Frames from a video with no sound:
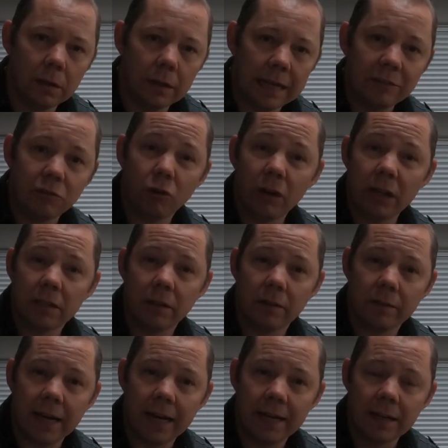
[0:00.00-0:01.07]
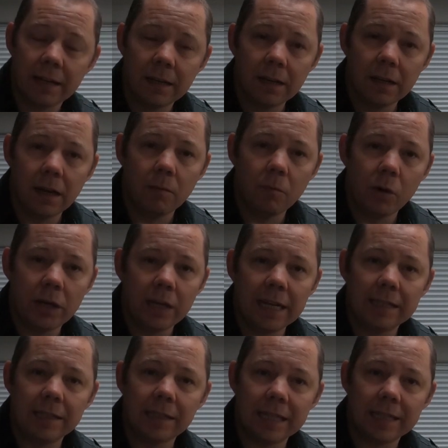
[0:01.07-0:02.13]
electronics of the van and what you
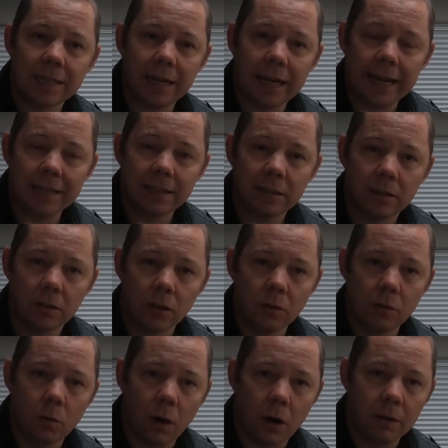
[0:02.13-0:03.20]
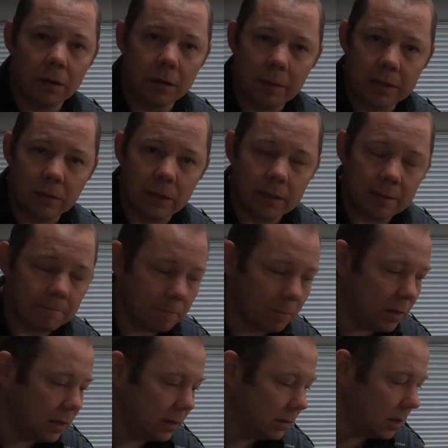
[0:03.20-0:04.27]
need to disconnect to do what I'm going to be doing.
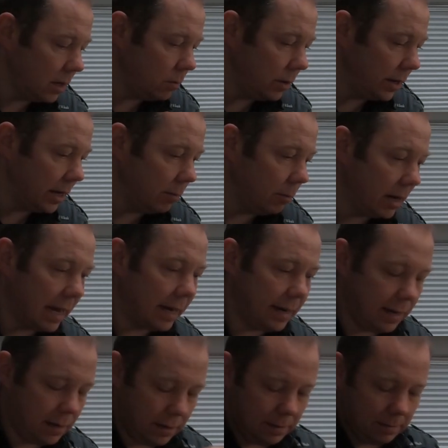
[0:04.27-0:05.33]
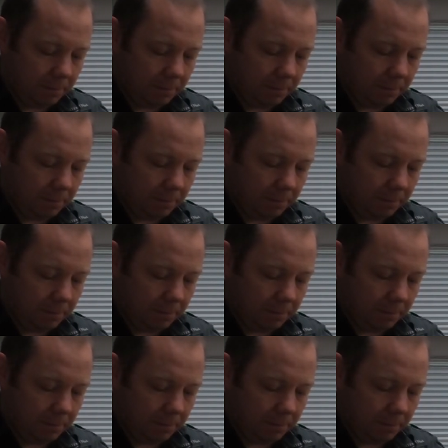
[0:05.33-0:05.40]
So we get on with that now.